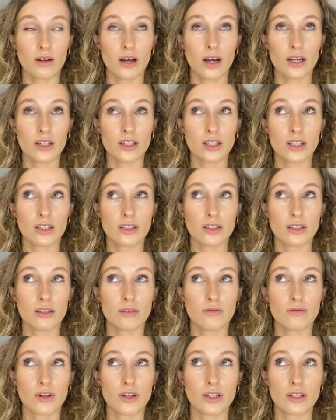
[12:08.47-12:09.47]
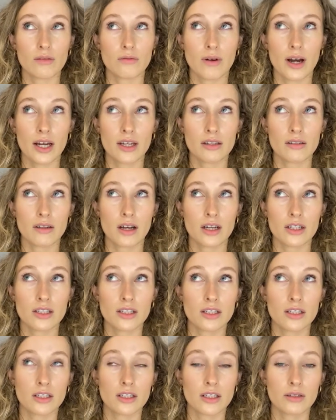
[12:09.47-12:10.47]
White
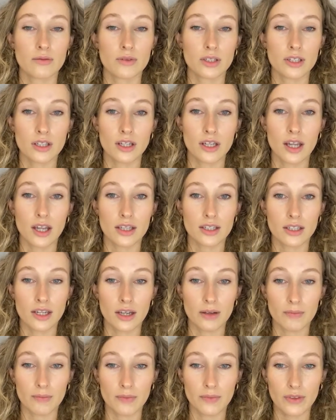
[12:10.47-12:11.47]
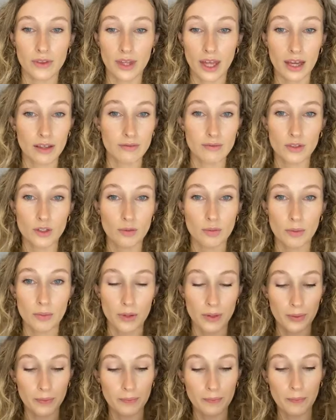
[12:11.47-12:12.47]
Hutchinson. What's her last name? That
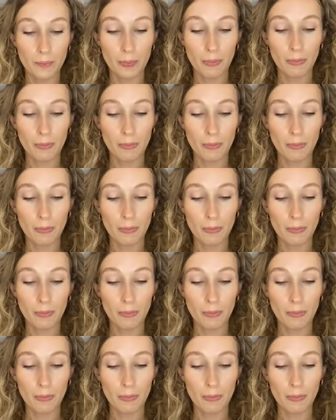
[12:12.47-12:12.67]
supermodel.